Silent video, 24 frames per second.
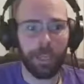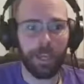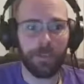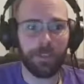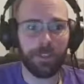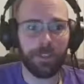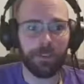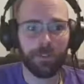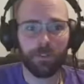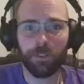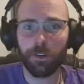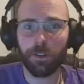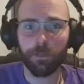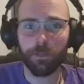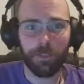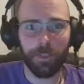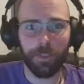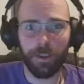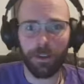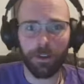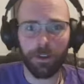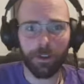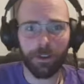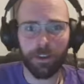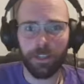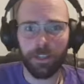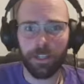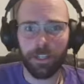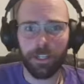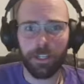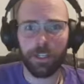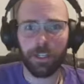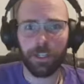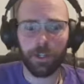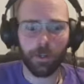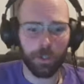And then from there,
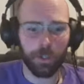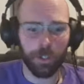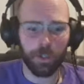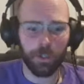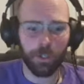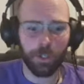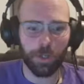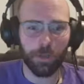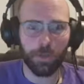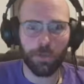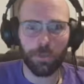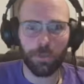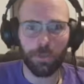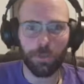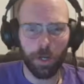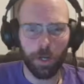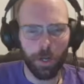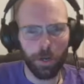you go from,